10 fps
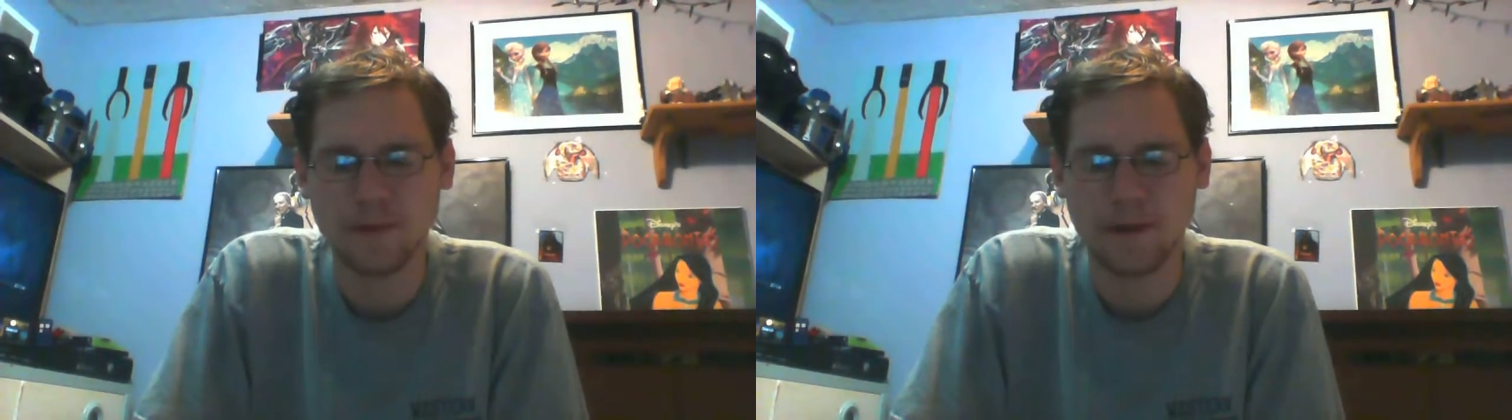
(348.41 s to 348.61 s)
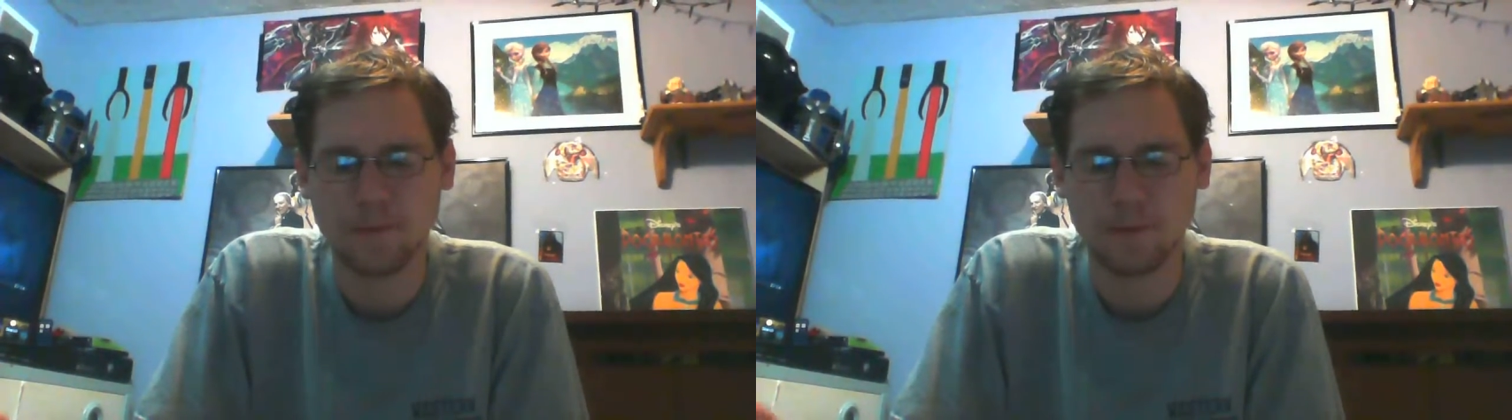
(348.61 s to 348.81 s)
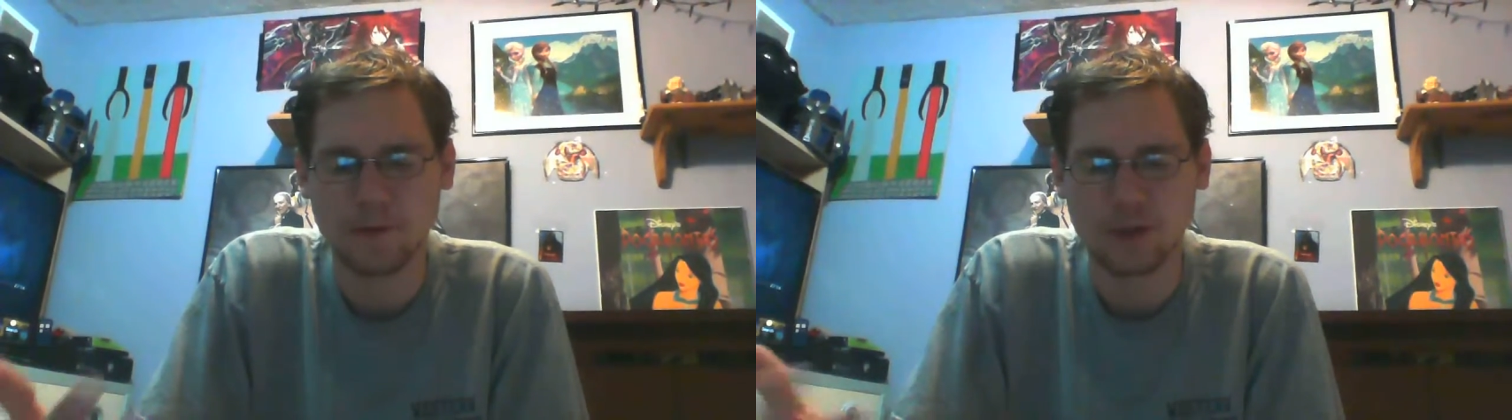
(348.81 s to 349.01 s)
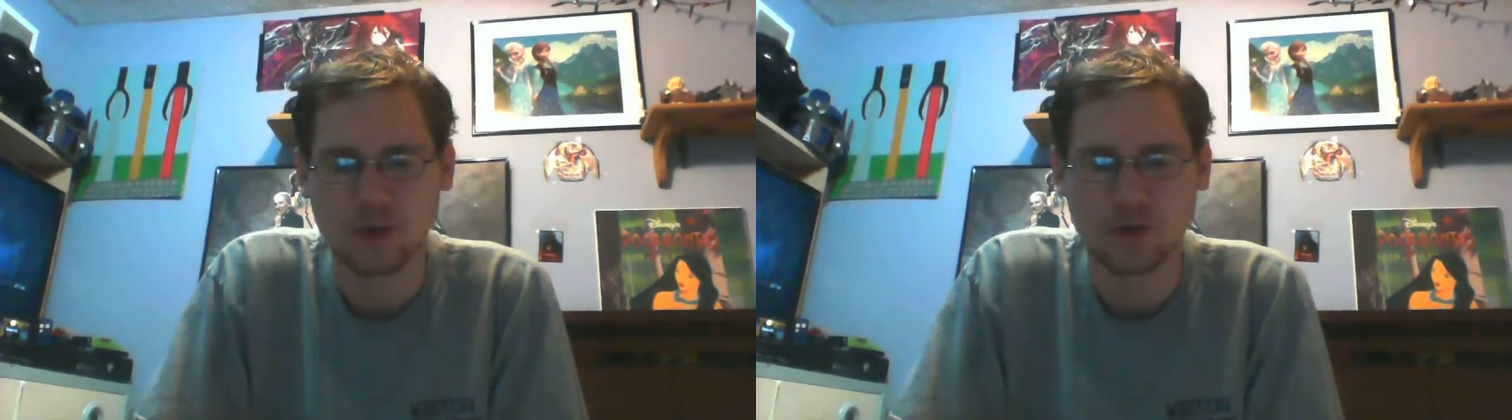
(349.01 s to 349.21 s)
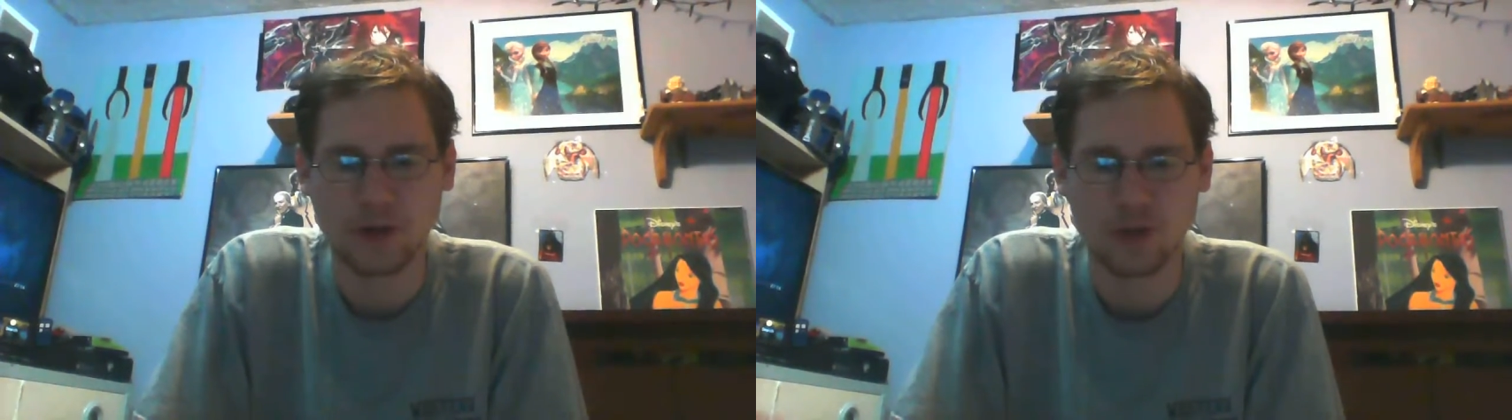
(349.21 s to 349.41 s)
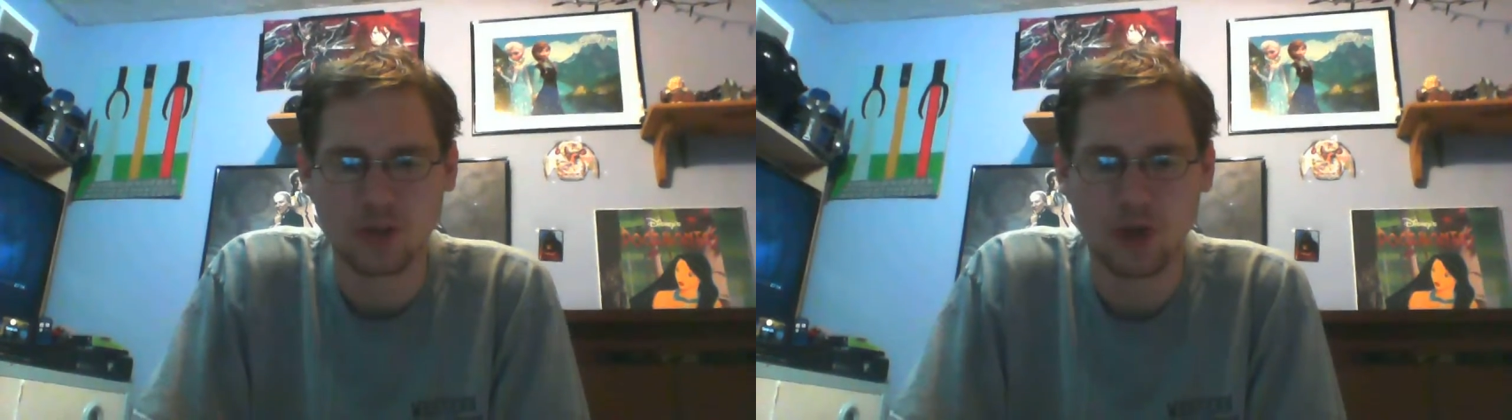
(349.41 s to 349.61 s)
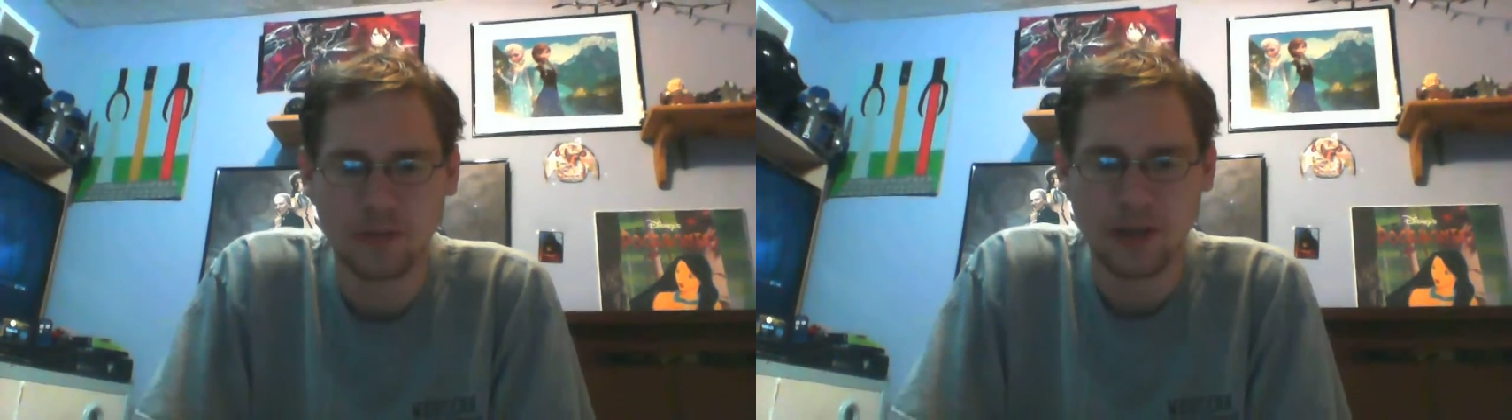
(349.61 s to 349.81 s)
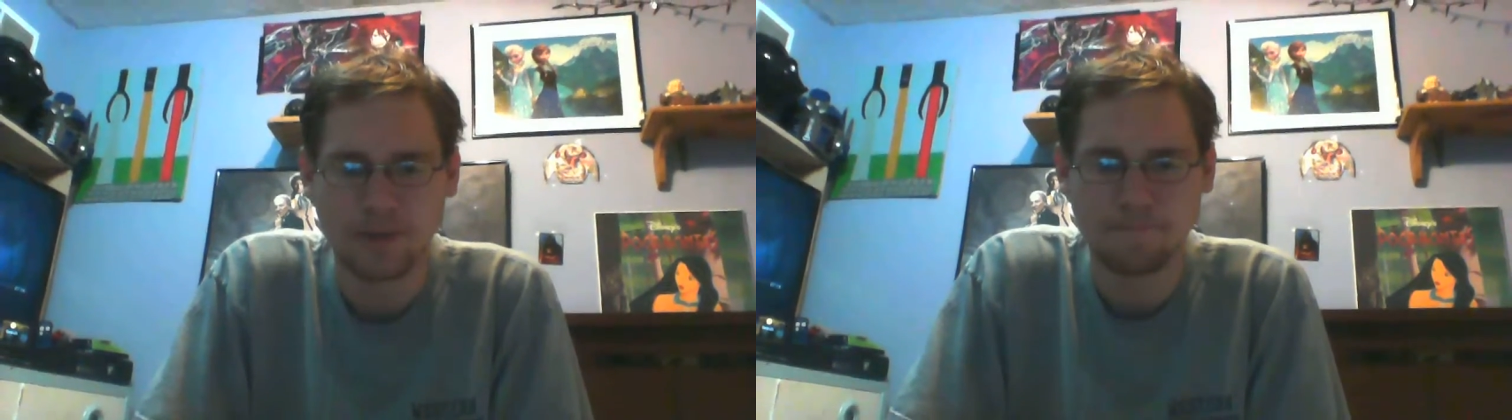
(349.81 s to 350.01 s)
and what the triggers all
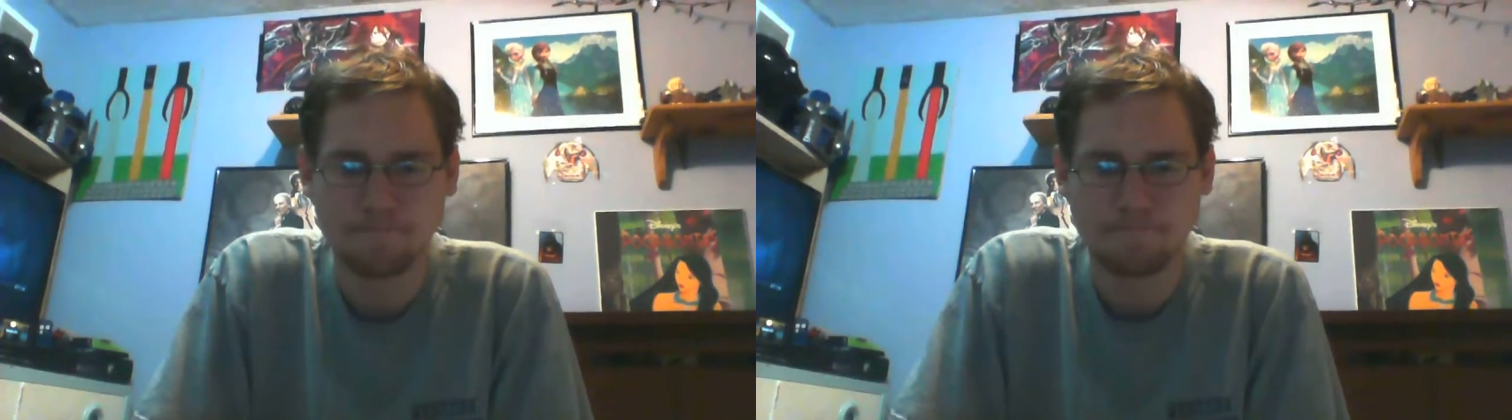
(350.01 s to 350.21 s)
mean.